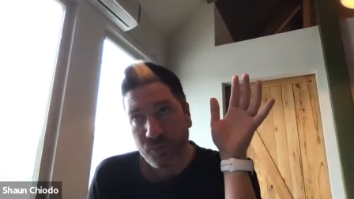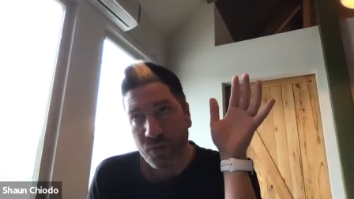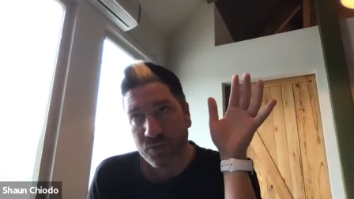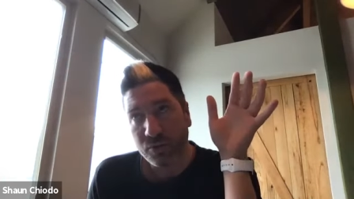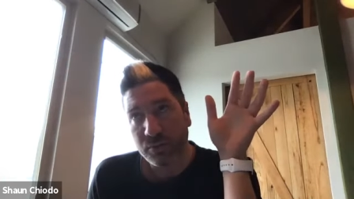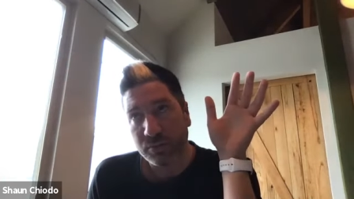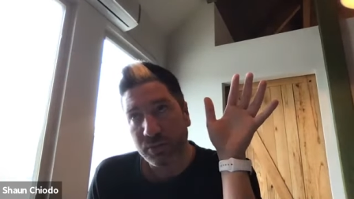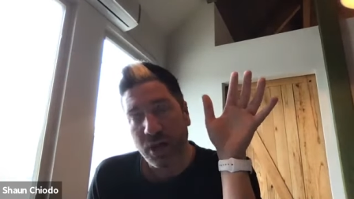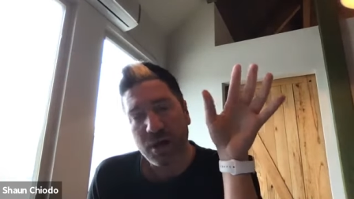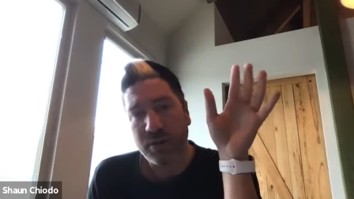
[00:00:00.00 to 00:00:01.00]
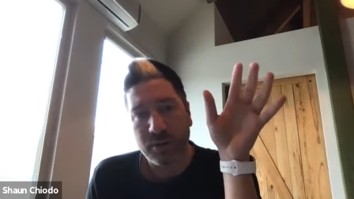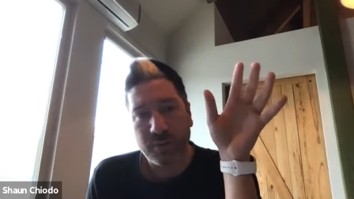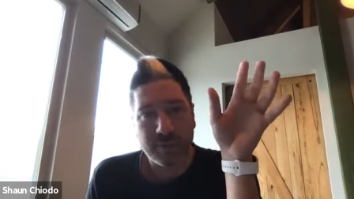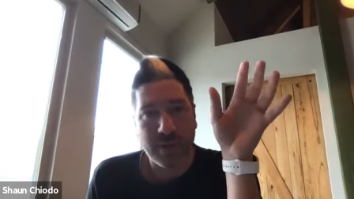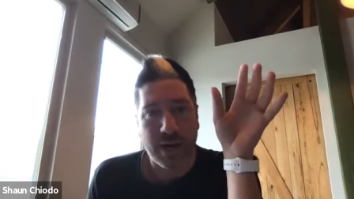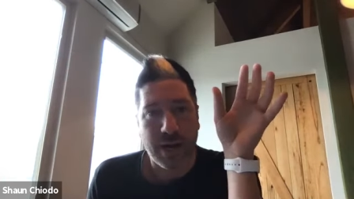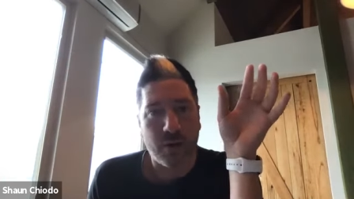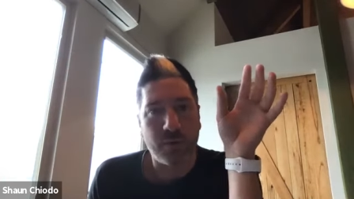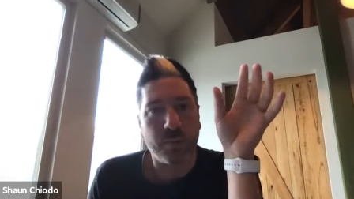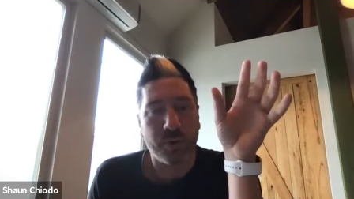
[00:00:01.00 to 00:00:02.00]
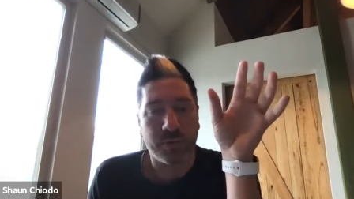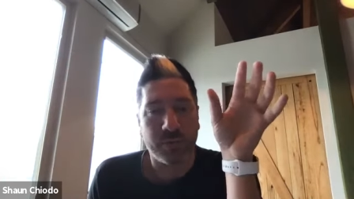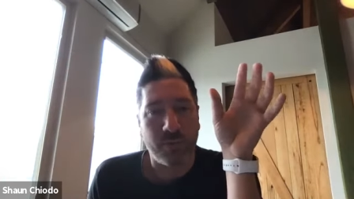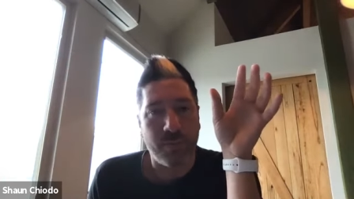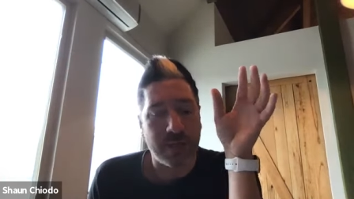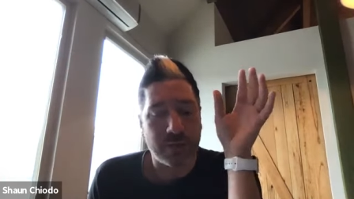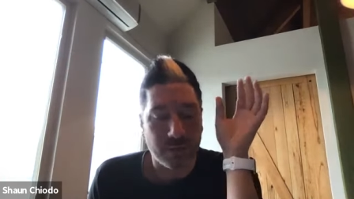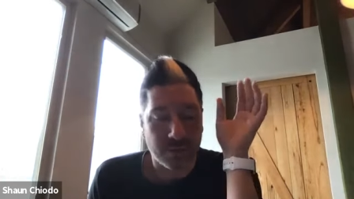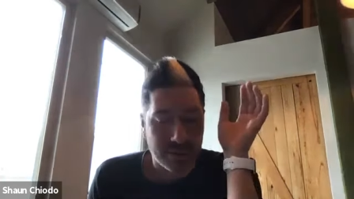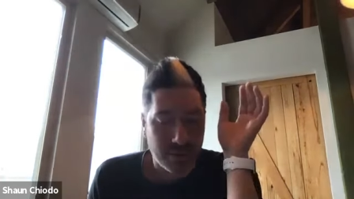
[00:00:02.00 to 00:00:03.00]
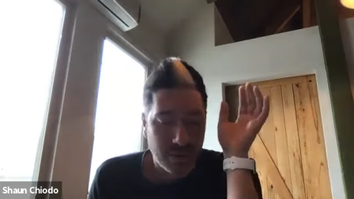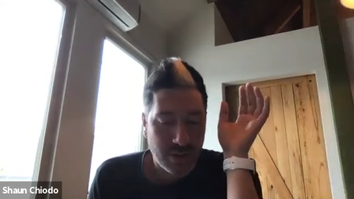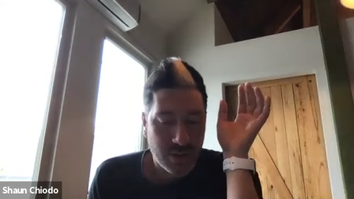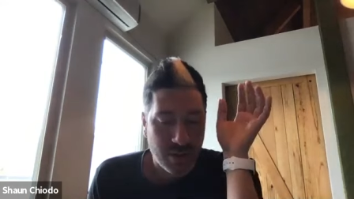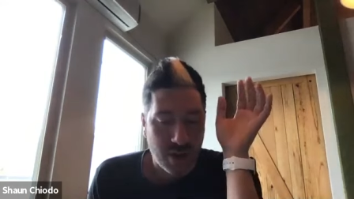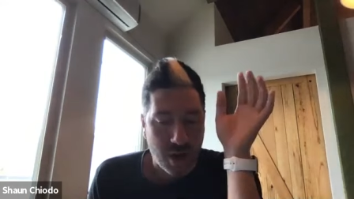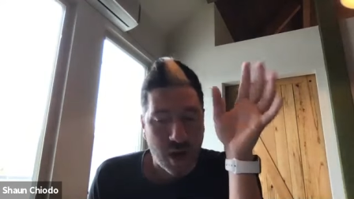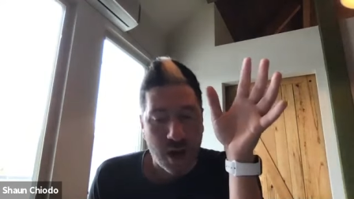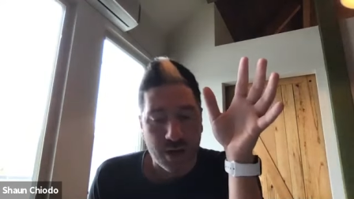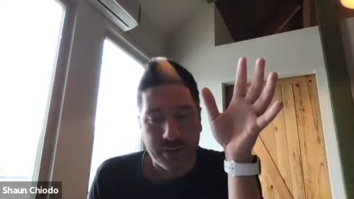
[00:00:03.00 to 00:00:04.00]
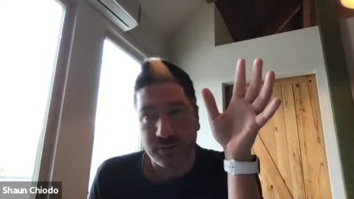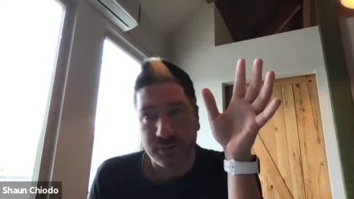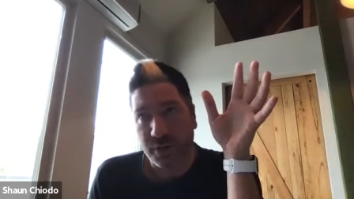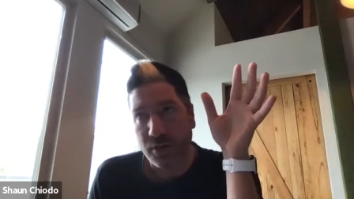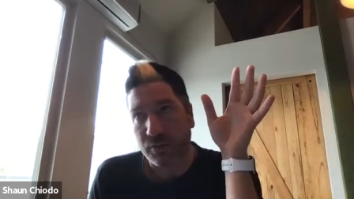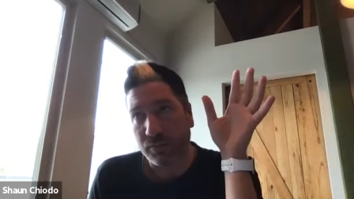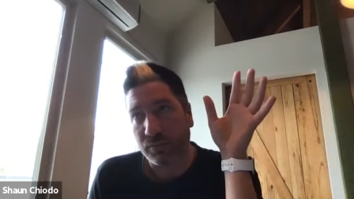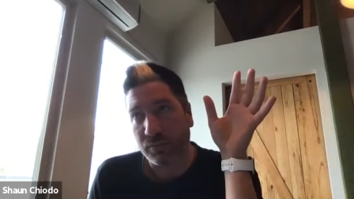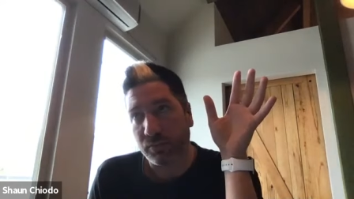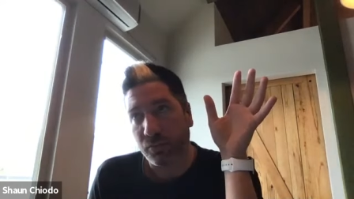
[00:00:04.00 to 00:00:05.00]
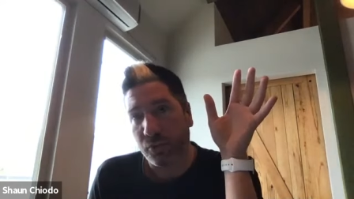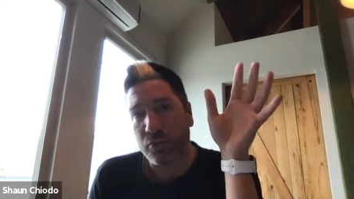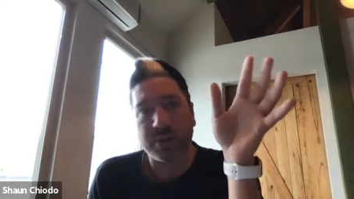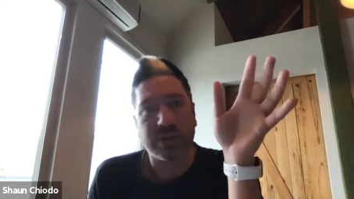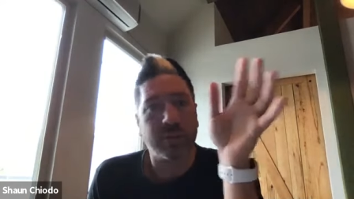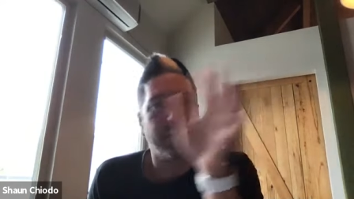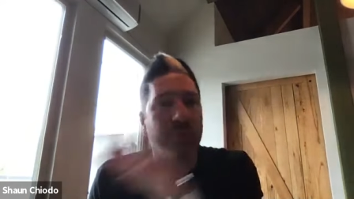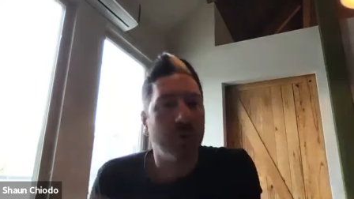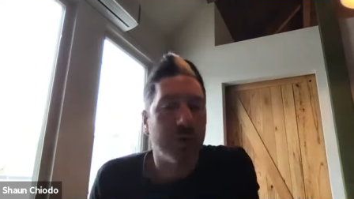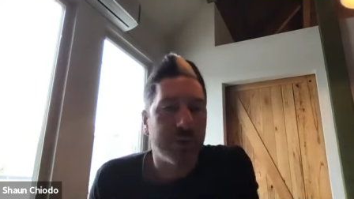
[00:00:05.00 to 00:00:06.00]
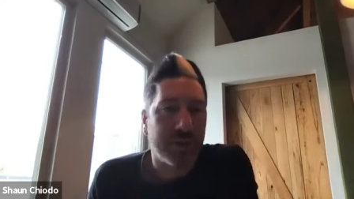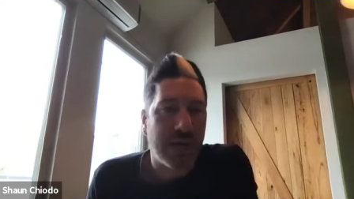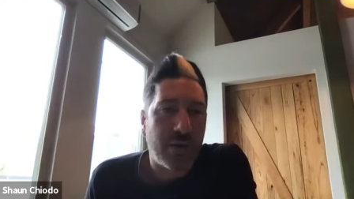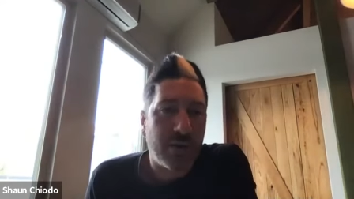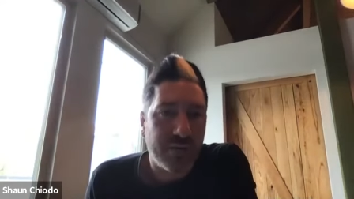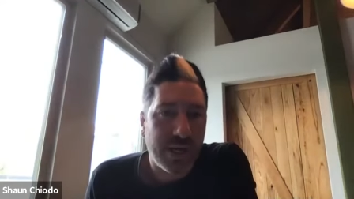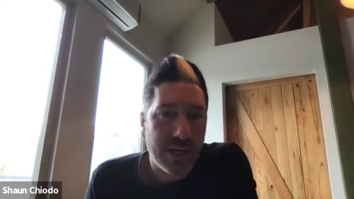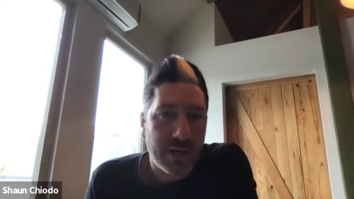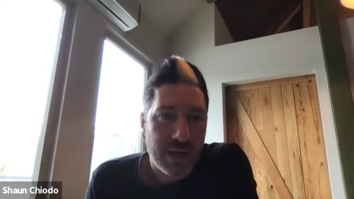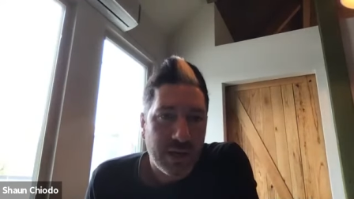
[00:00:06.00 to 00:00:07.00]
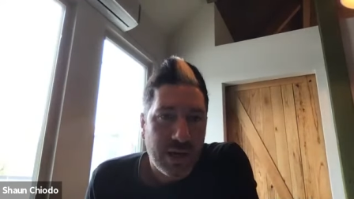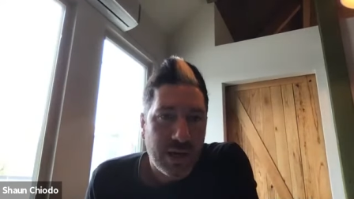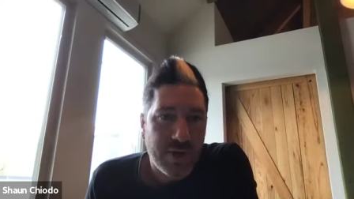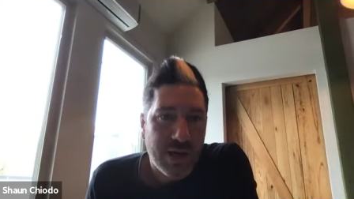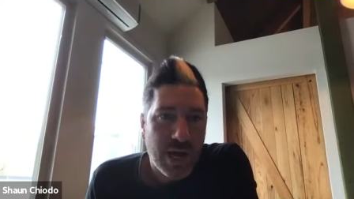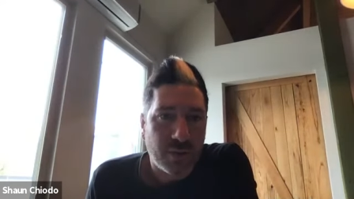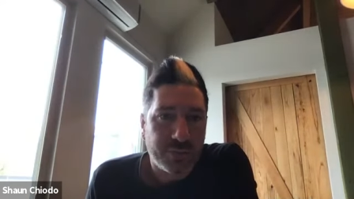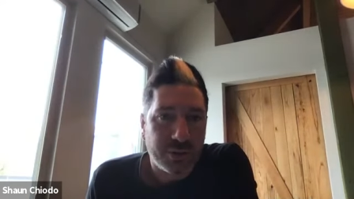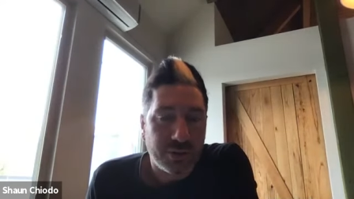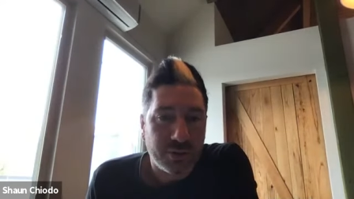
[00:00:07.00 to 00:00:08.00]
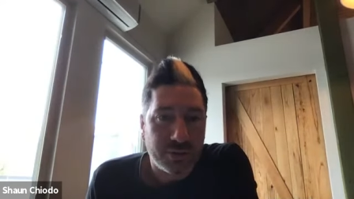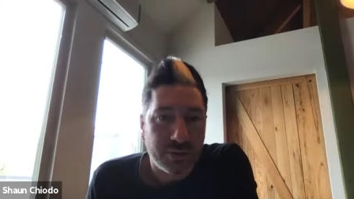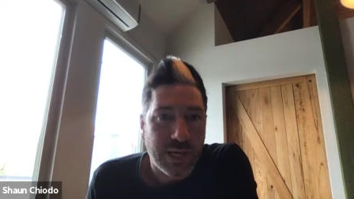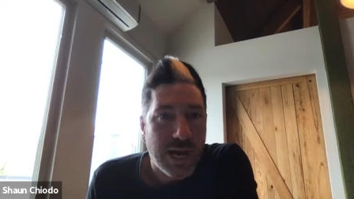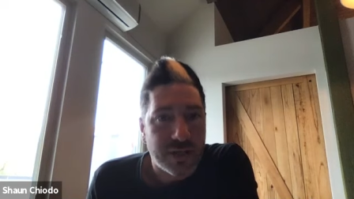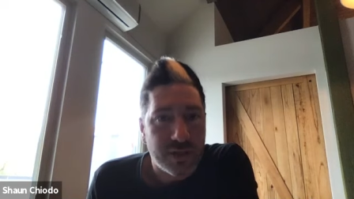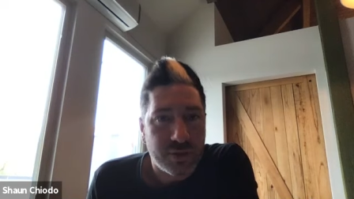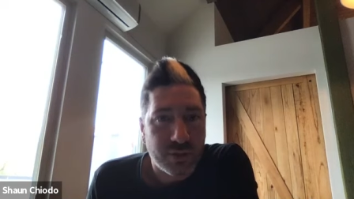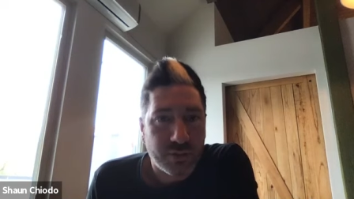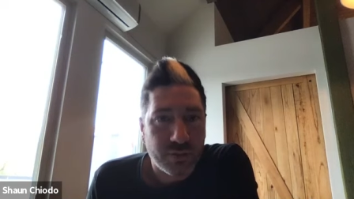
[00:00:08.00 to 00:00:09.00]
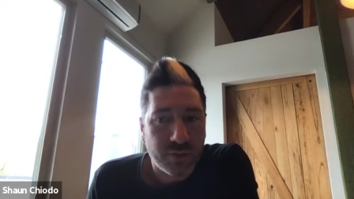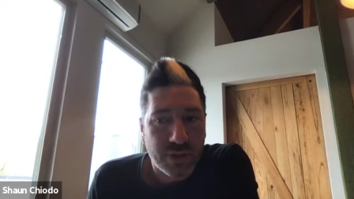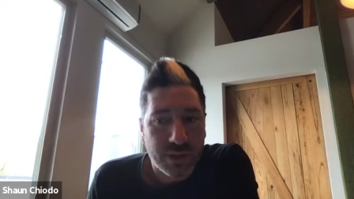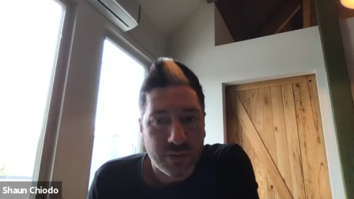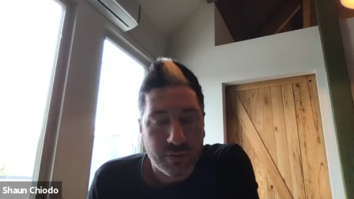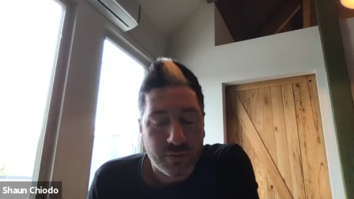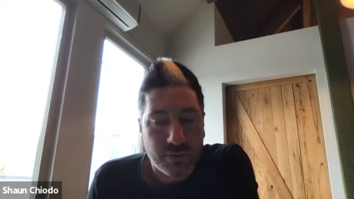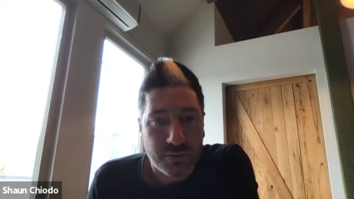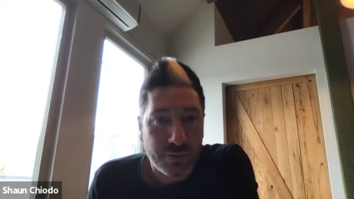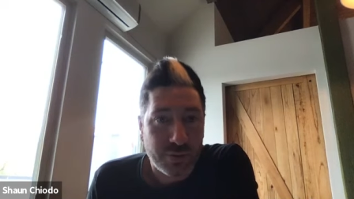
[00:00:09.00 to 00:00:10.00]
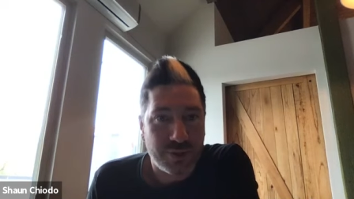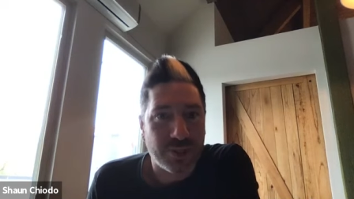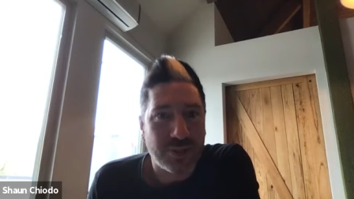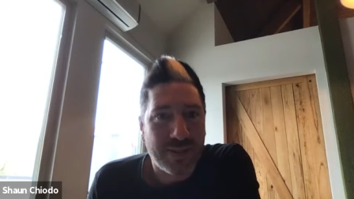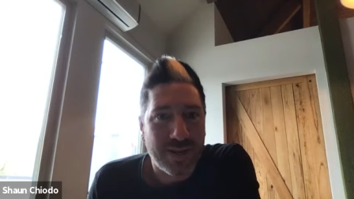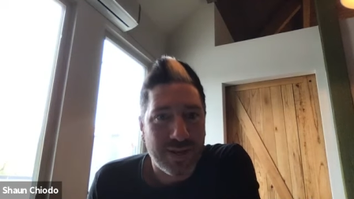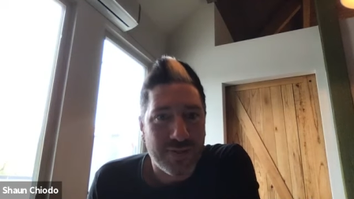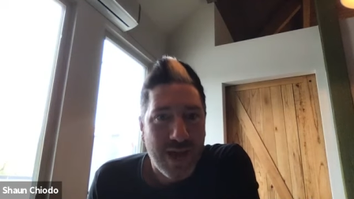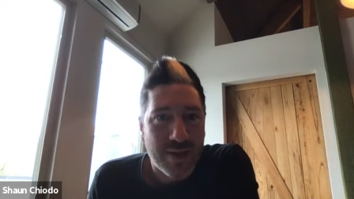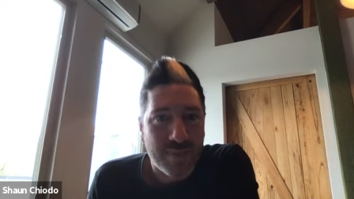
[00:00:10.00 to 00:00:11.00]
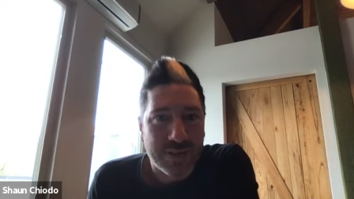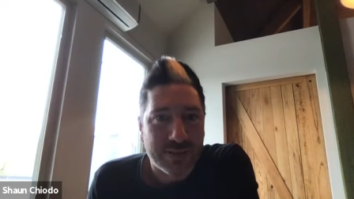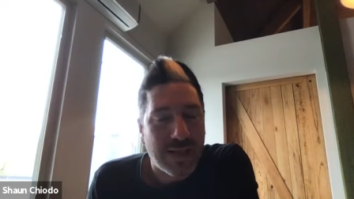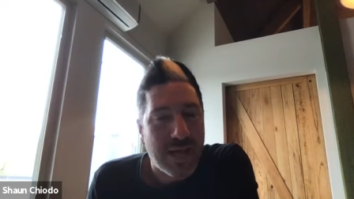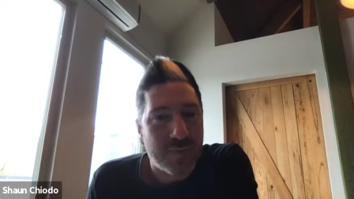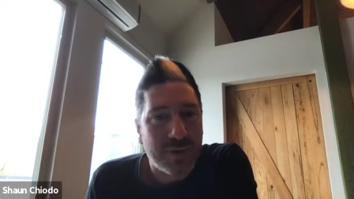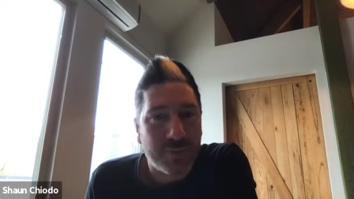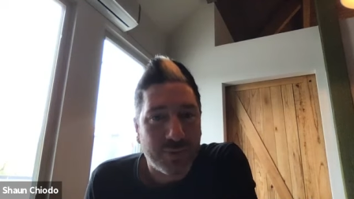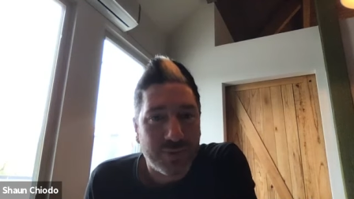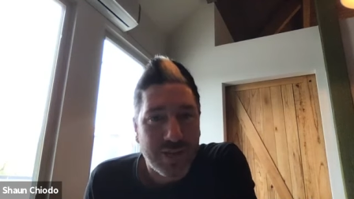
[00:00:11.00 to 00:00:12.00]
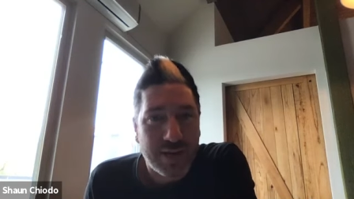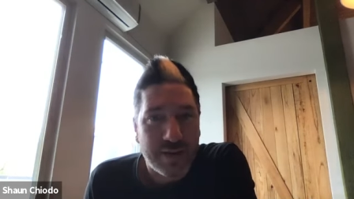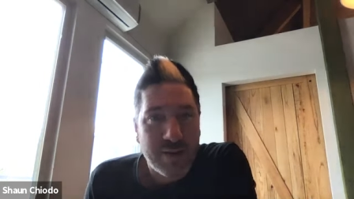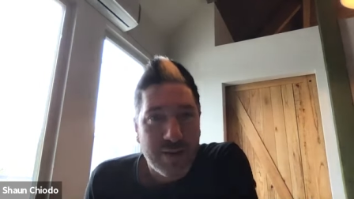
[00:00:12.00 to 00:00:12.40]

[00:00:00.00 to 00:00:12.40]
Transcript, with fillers: so talk a little bit about how important mentors are and, you know, who are some of yours and how have they how they helped you guide you through the through the journey that you've had because a lot of people that